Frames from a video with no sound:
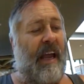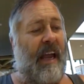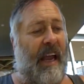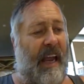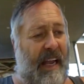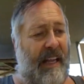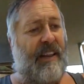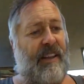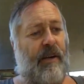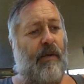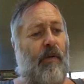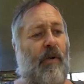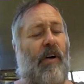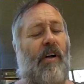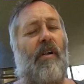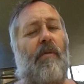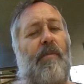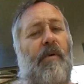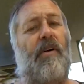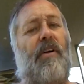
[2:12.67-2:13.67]
in the
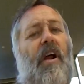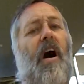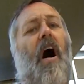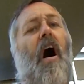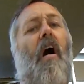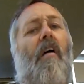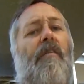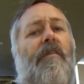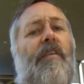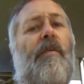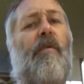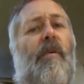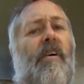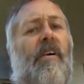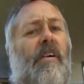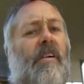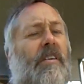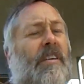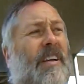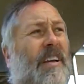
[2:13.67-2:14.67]
world but not of the
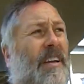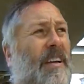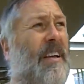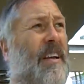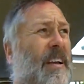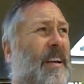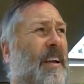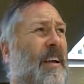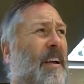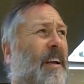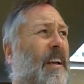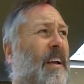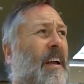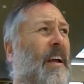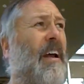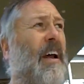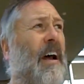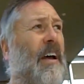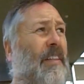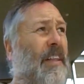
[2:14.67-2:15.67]
world,
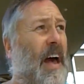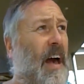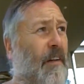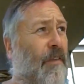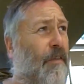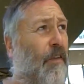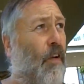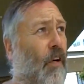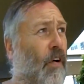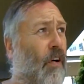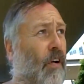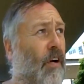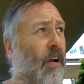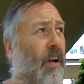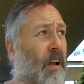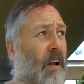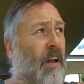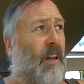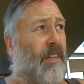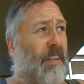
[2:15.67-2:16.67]
and therefore
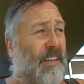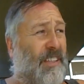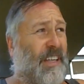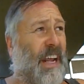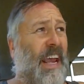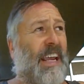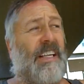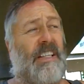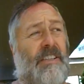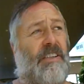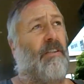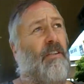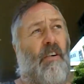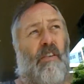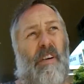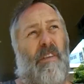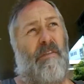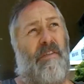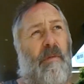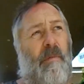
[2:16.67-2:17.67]
the data, or
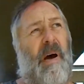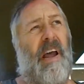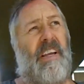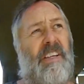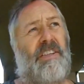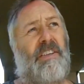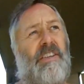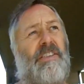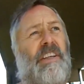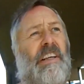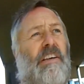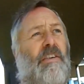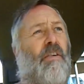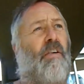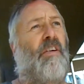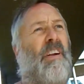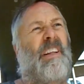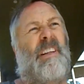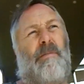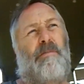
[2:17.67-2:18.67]
information as they
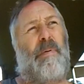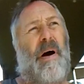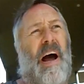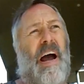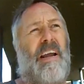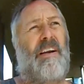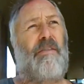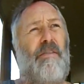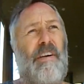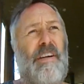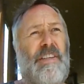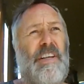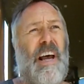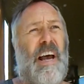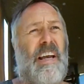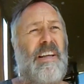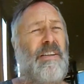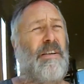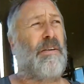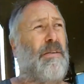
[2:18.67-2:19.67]
call it, the binary as
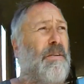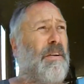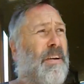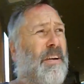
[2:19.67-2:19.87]
I do,